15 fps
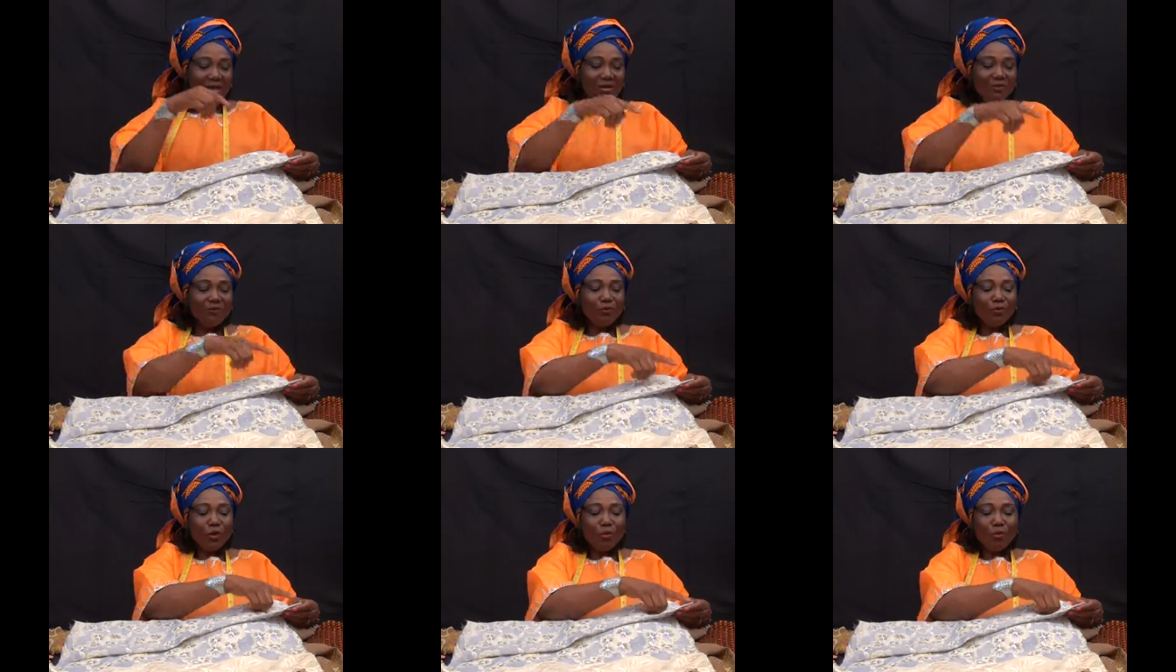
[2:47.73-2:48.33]

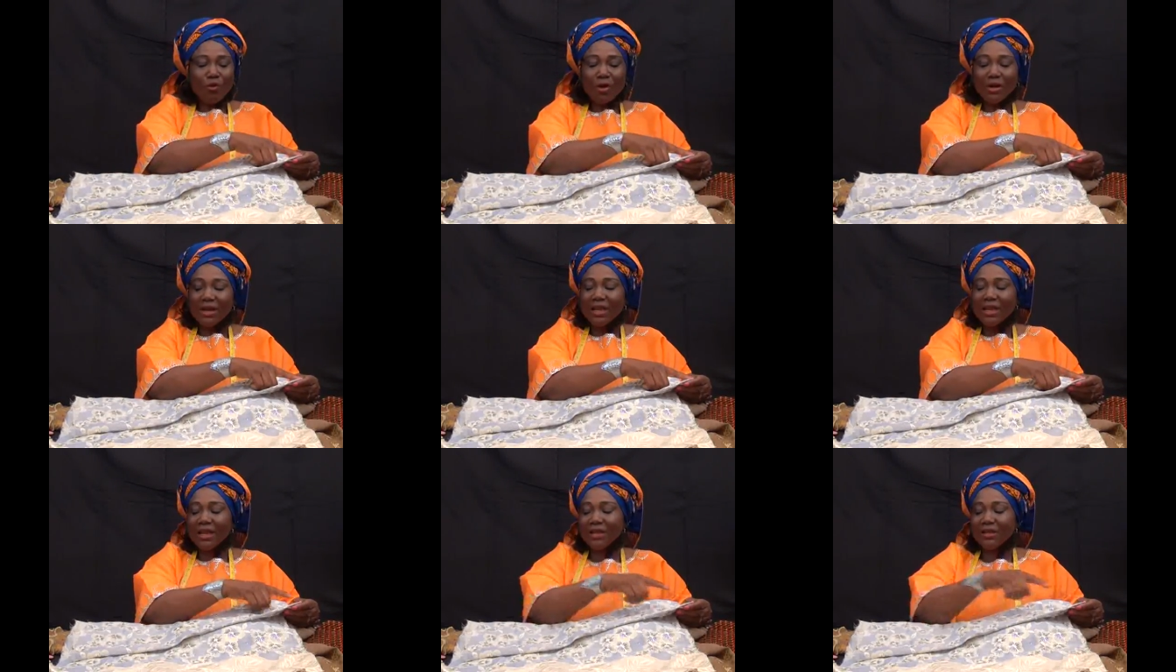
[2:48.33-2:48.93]
from one
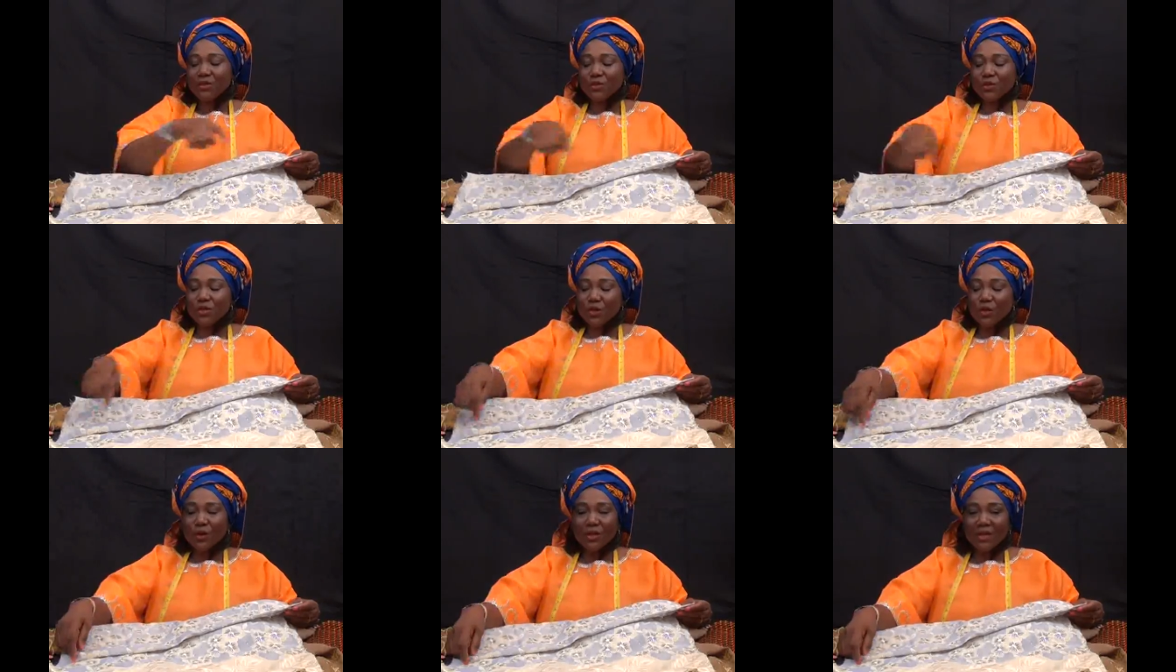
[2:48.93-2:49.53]
end to
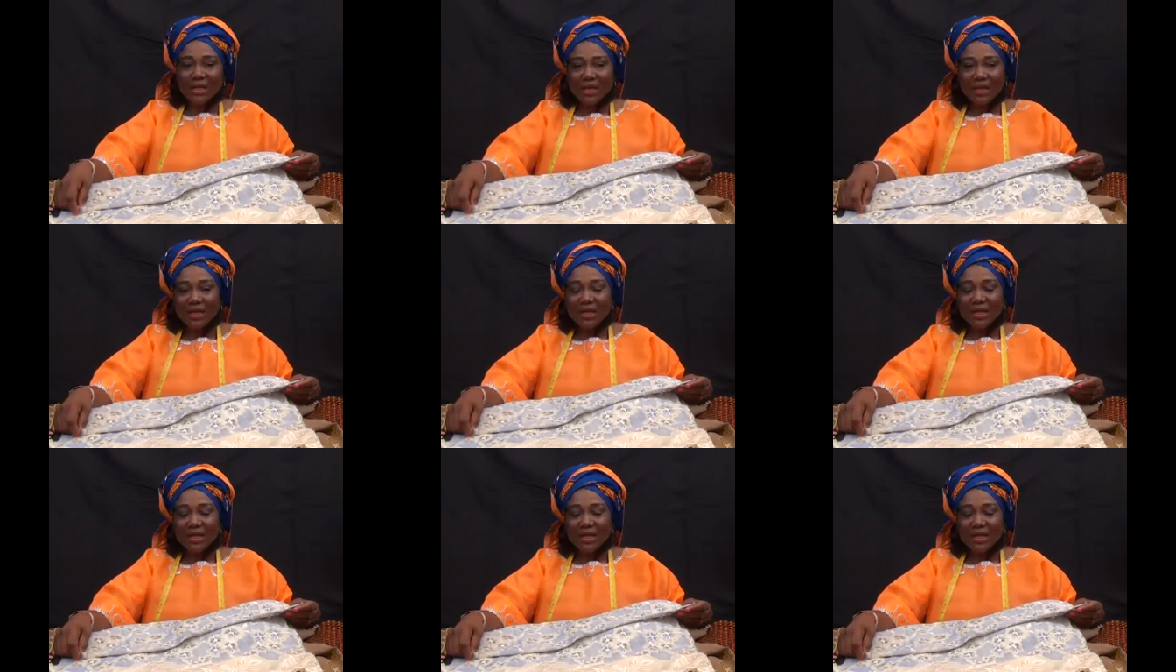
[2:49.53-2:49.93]
the other.